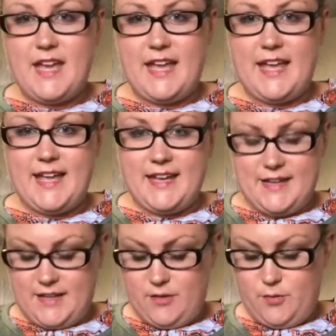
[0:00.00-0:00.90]

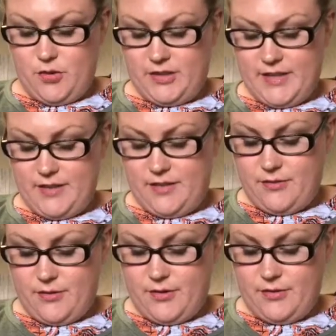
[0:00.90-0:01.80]
and you pull it
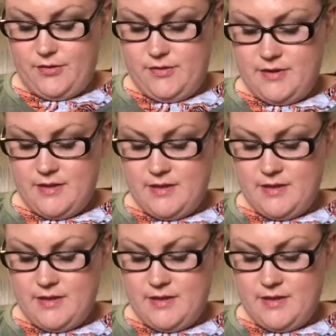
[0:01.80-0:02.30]
through.